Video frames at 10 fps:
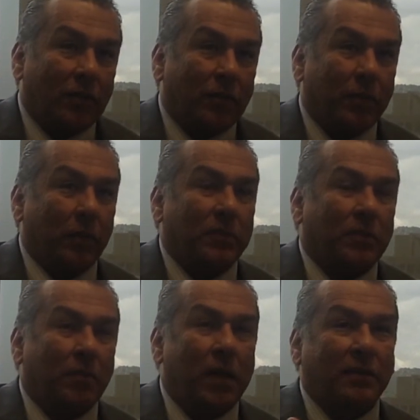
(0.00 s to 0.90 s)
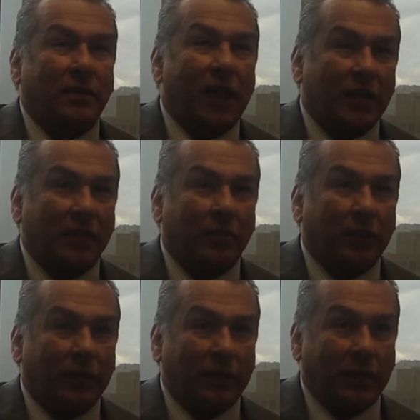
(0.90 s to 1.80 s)
but it was a massive action
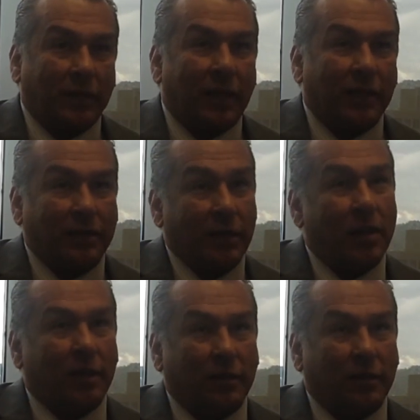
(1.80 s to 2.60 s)
plan to get that done.